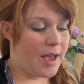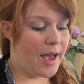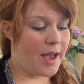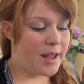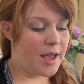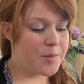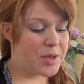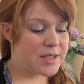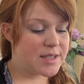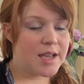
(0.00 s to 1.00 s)
And I'm
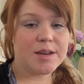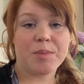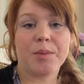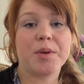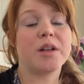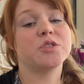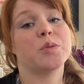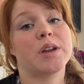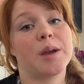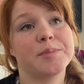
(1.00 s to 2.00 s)
excited. Maybe I'll
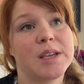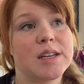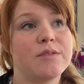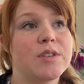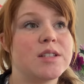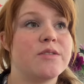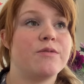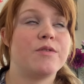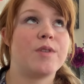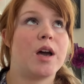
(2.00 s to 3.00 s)
do an updated
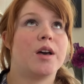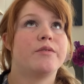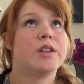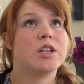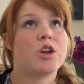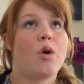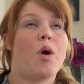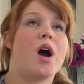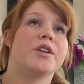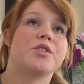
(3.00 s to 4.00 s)
video
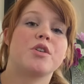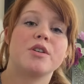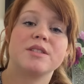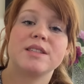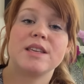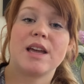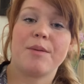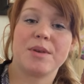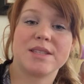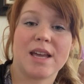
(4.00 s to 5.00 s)
on Curtsy.
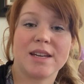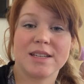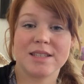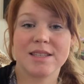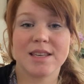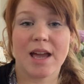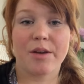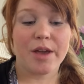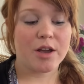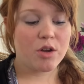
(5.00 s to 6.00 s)
I'm excited to see how
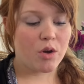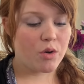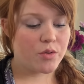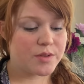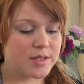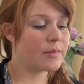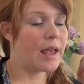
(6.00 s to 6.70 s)
that goes.